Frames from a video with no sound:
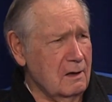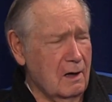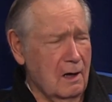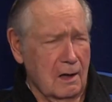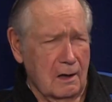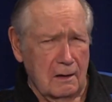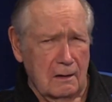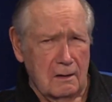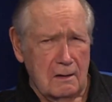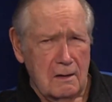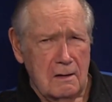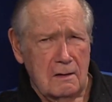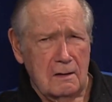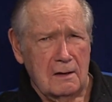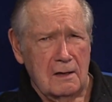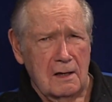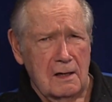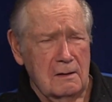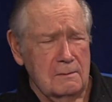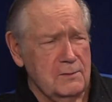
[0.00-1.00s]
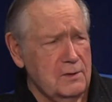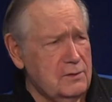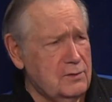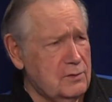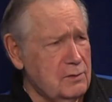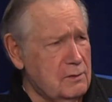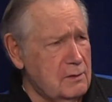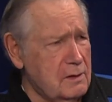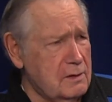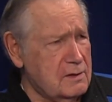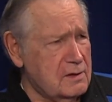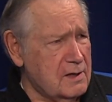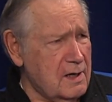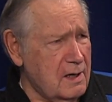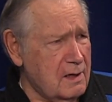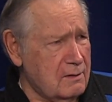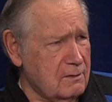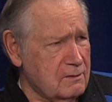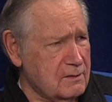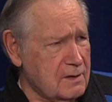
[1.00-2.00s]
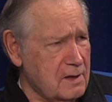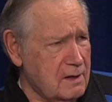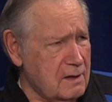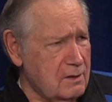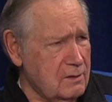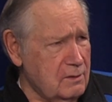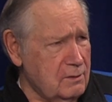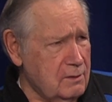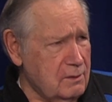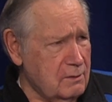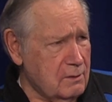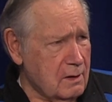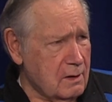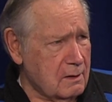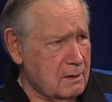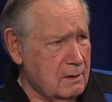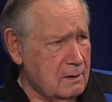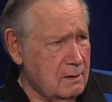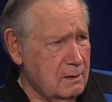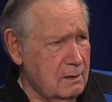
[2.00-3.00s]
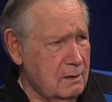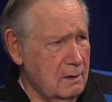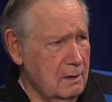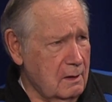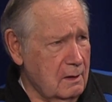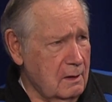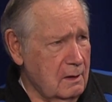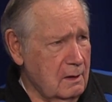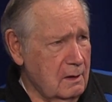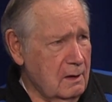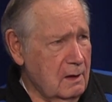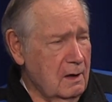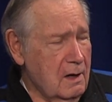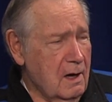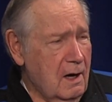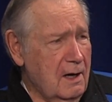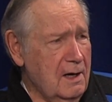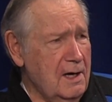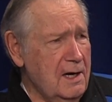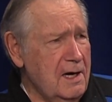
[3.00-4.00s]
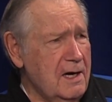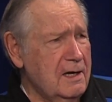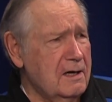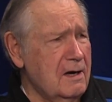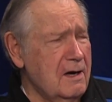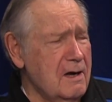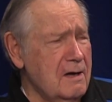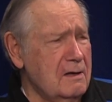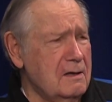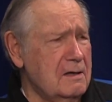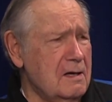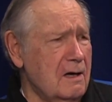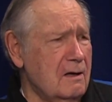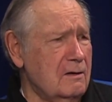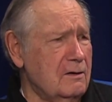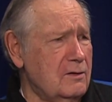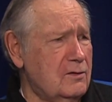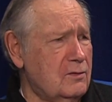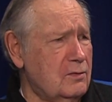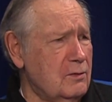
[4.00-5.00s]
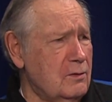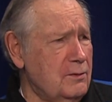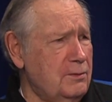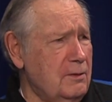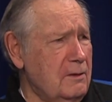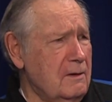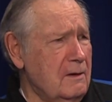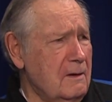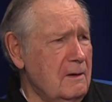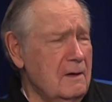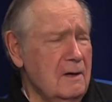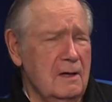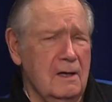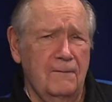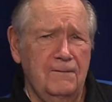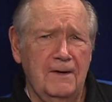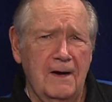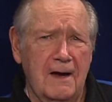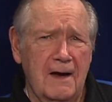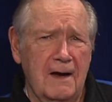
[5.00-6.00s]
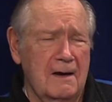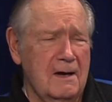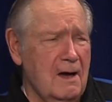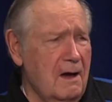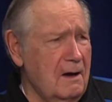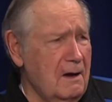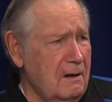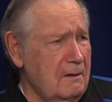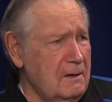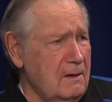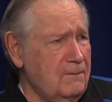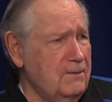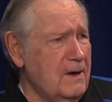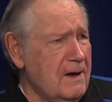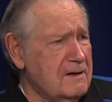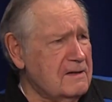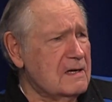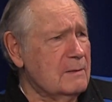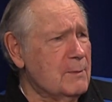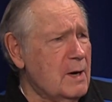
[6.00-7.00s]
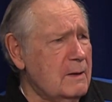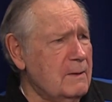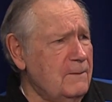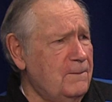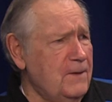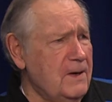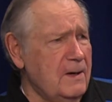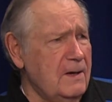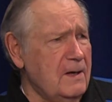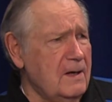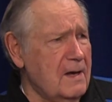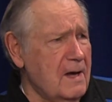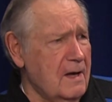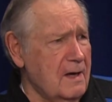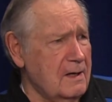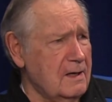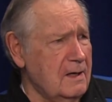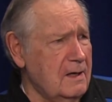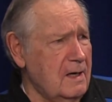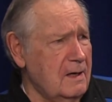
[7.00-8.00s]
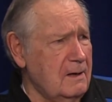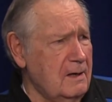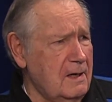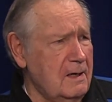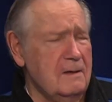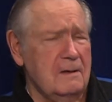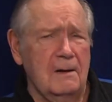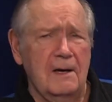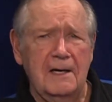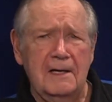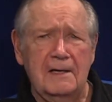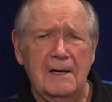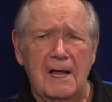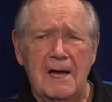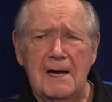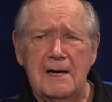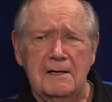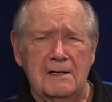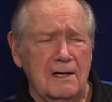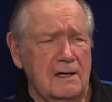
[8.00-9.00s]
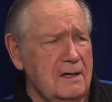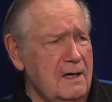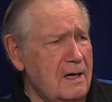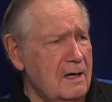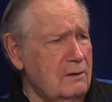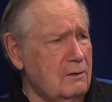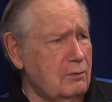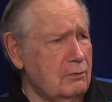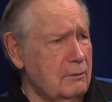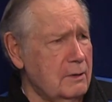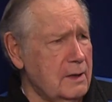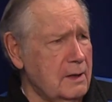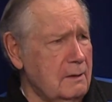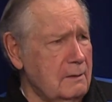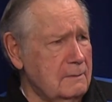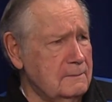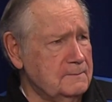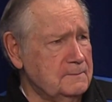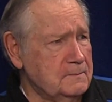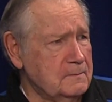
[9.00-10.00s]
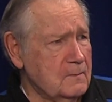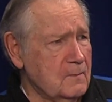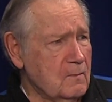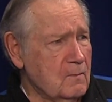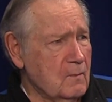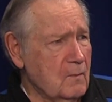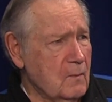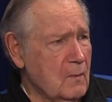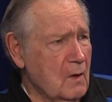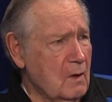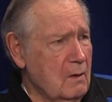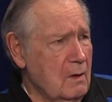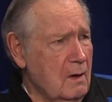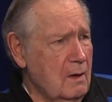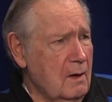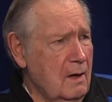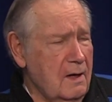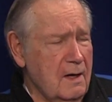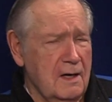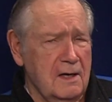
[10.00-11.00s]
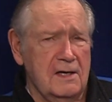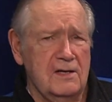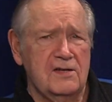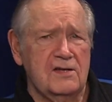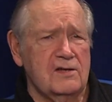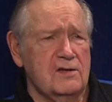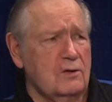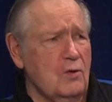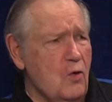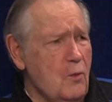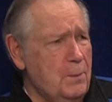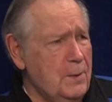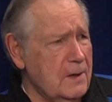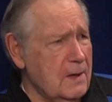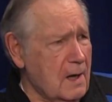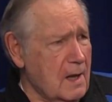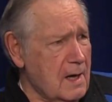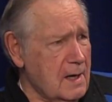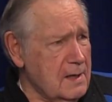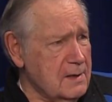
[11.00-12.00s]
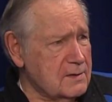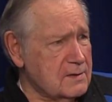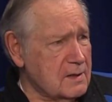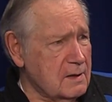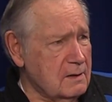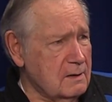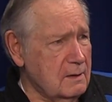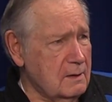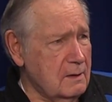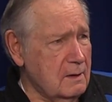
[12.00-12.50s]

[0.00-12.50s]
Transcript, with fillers: Along comes George Santos out of New York he can tell the truth. If you if you ask him how many feet he had, he he'd, he'd die until you he had three. Yeah. And he stupid lies.